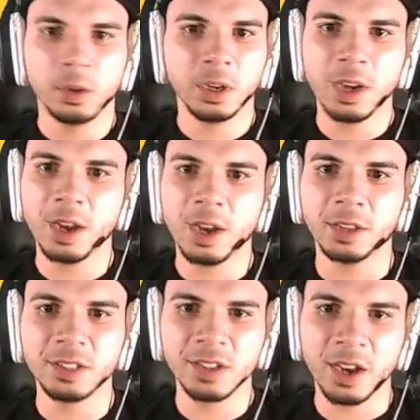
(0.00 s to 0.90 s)
God,
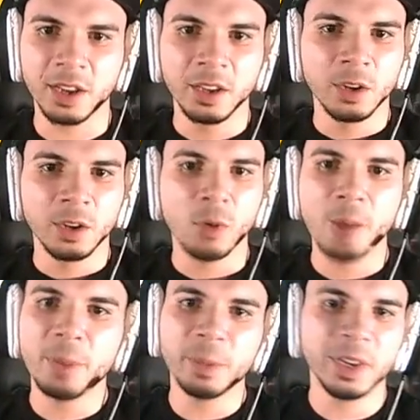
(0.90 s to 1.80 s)
this guy
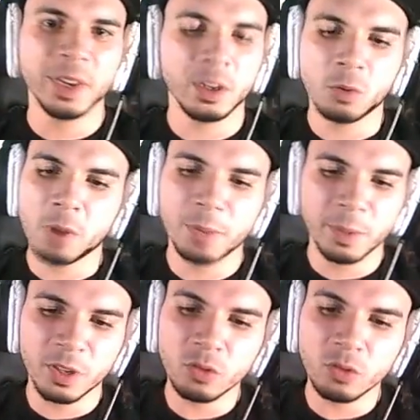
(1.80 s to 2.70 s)
Juan
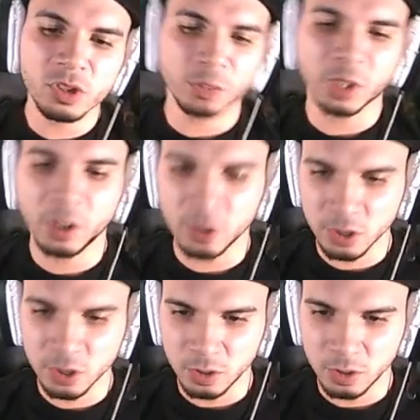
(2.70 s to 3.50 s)
Pepe, use something else.